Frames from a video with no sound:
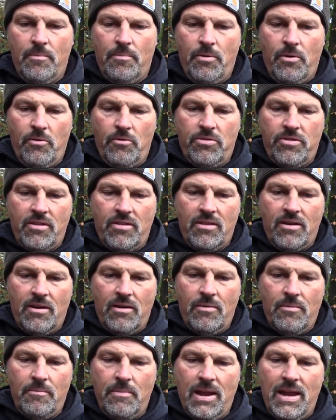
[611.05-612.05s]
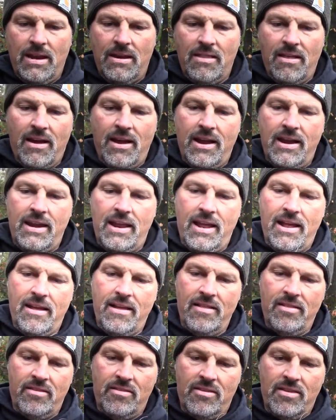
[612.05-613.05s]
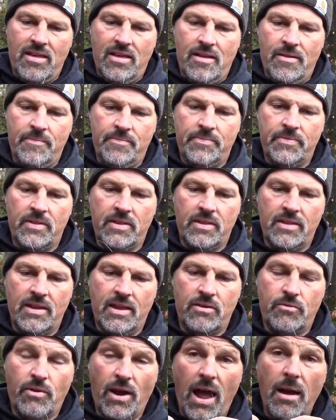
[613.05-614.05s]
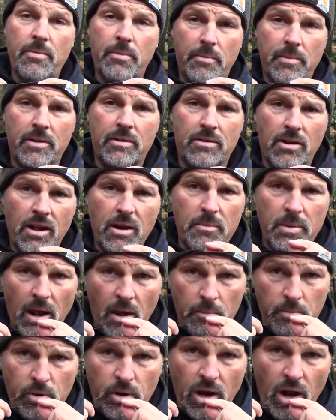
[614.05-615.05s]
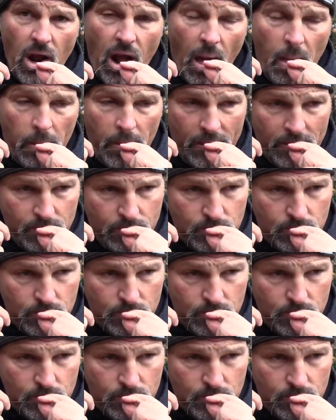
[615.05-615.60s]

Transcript: both of the main line ends, and grab them and tug them down pretty good.